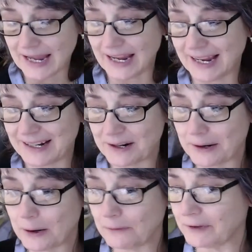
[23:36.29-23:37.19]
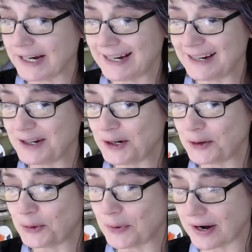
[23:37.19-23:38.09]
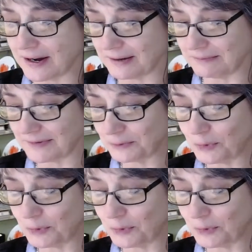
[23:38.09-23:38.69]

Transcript: and hopefully you um,